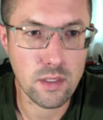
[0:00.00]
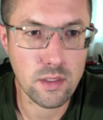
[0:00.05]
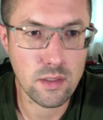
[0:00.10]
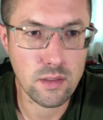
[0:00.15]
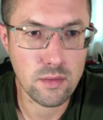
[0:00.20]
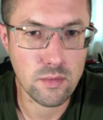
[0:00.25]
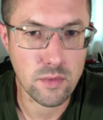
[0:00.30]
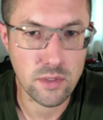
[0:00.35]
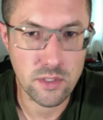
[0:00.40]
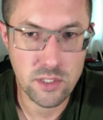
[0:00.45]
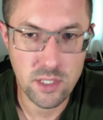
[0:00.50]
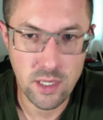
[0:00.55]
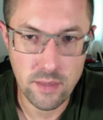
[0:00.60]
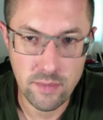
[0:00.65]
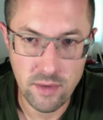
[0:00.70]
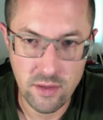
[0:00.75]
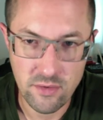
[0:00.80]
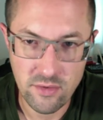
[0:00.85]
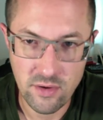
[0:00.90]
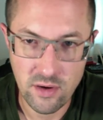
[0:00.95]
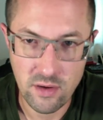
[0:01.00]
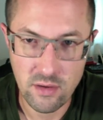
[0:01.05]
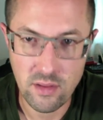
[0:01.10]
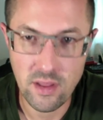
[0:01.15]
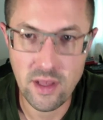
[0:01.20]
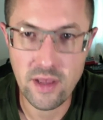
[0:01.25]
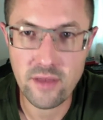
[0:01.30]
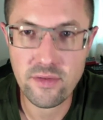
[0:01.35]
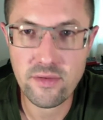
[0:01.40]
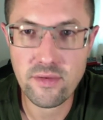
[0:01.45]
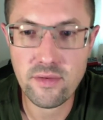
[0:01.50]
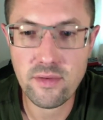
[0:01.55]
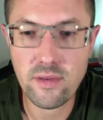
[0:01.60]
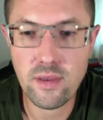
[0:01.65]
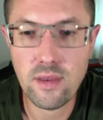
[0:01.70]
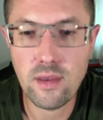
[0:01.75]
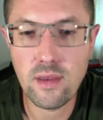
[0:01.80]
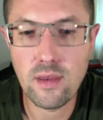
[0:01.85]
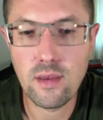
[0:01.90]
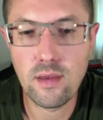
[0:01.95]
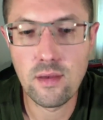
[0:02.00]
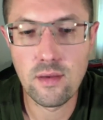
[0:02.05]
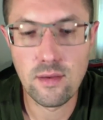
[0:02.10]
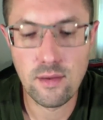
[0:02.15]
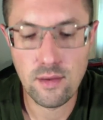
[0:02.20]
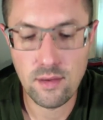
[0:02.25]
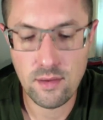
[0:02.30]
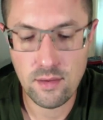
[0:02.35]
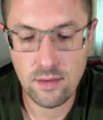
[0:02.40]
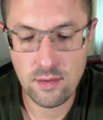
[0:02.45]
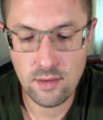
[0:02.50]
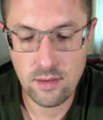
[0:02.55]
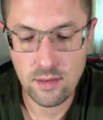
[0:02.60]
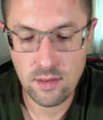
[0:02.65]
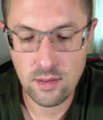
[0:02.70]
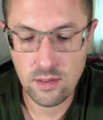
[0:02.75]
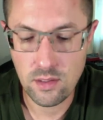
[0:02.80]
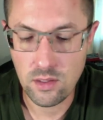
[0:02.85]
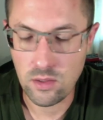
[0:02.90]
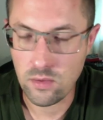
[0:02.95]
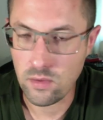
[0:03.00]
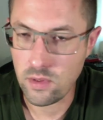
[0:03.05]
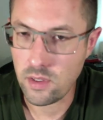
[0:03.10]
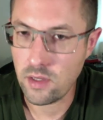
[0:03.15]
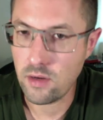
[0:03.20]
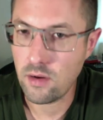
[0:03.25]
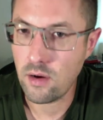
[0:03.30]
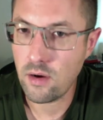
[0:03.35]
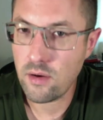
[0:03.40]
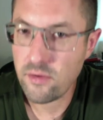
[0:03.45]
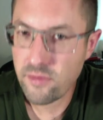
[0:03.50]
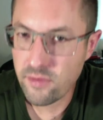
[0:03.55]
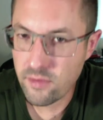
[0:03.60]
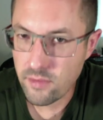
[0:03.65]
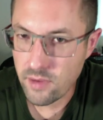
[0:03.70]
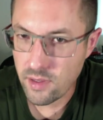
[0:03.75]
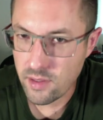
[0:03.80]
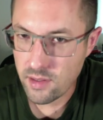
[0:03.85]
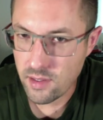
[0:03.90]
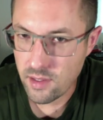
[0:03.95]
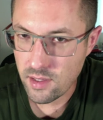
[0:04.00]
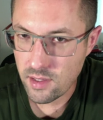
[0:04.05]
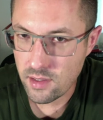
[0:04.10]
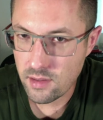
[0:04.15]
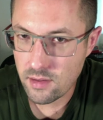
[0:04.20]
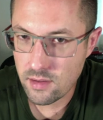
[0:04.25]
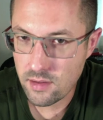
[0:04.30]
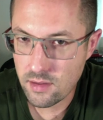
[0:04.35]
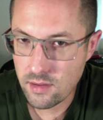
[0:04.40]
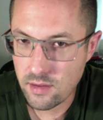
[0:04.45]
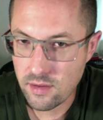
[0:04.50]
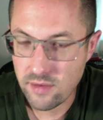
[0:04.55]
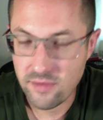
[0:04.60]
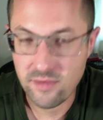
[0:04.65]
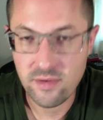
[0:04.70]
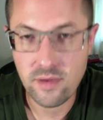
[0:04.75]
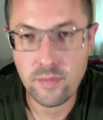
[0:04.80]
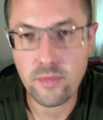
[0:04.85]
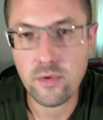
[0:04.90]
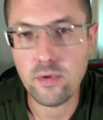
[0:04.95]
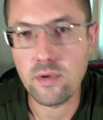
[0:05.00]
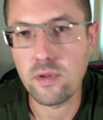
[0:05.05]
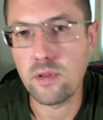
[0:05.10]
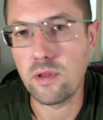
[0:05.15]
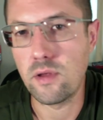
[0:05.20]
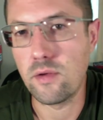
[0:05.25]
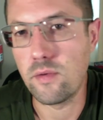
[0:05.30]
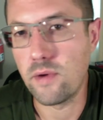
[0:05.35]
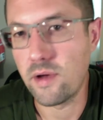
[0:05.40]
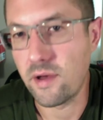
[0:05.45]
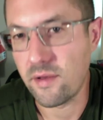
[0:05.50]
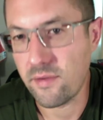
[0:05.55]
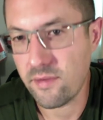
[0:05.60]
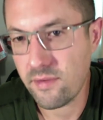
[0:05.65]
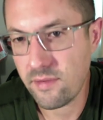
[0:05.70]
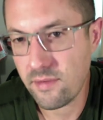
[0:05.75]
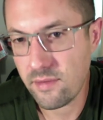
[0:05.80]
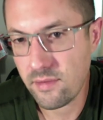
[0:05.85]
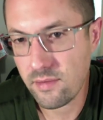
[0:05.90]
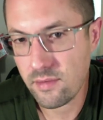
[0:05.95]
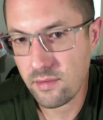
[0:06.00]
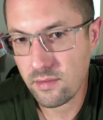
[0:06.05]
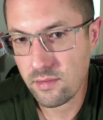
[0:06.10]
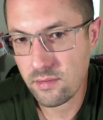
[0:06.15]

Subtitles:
with Japanese ground glass. You can also get that assembled in the US.